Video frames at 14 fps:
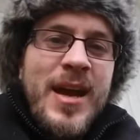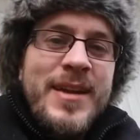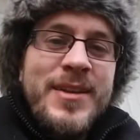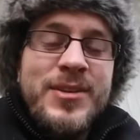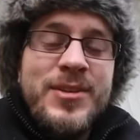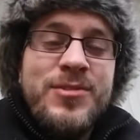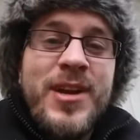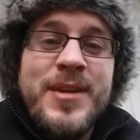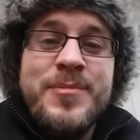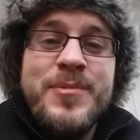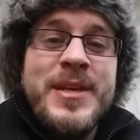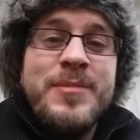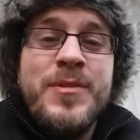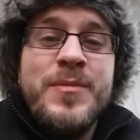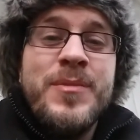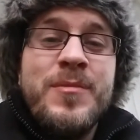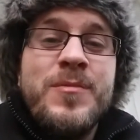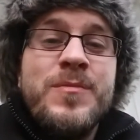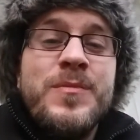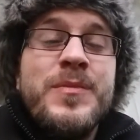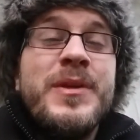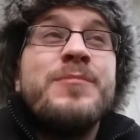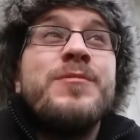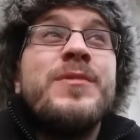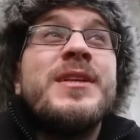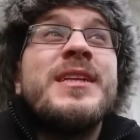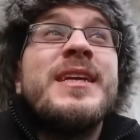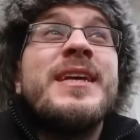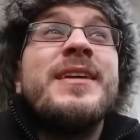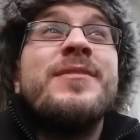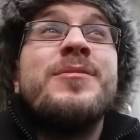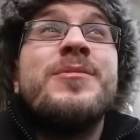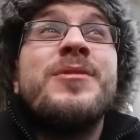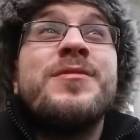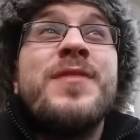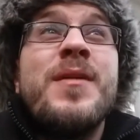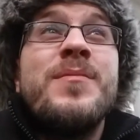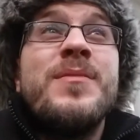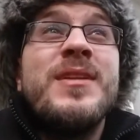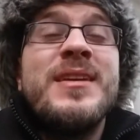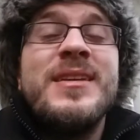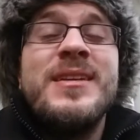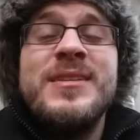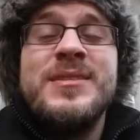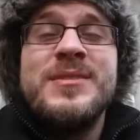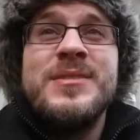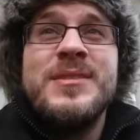Had a great week with my dear and the family.